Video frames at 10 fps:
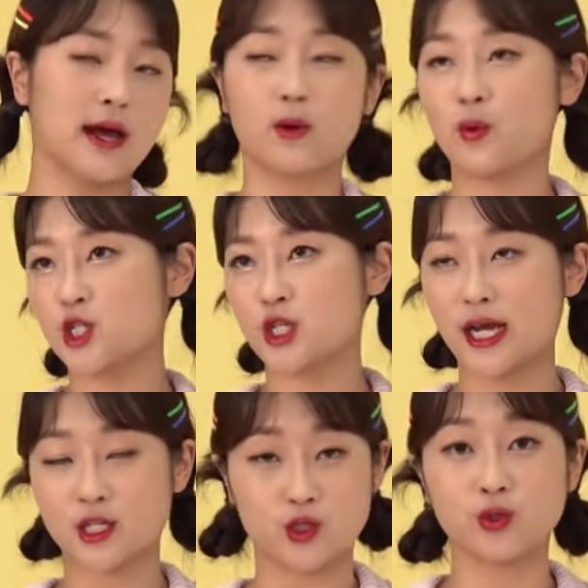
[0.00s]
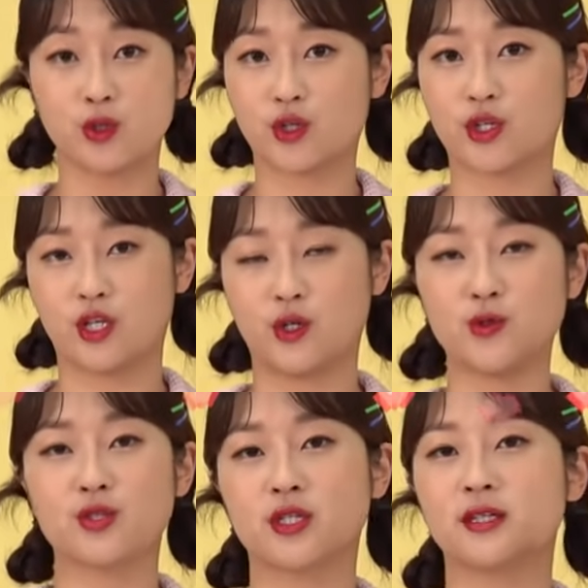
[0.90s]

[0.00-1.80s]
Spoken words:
I wish I do look cute.